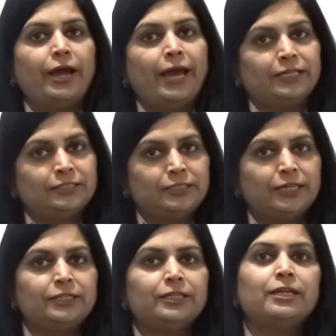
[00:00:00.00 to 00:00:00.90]

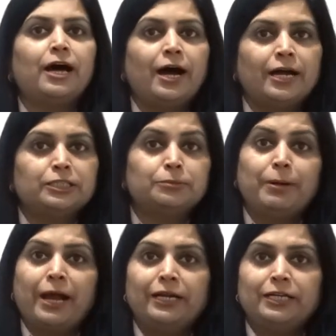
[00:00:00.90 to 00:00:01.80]
accent enhanced
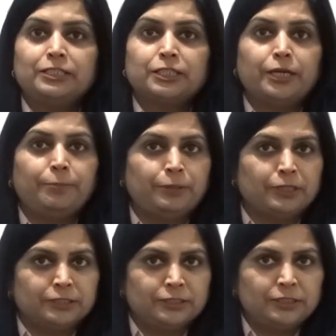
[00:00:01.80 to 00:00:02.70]
band
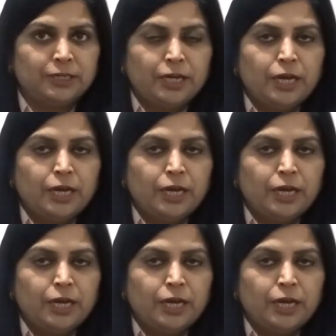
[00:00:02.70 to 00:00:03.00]
descriptors.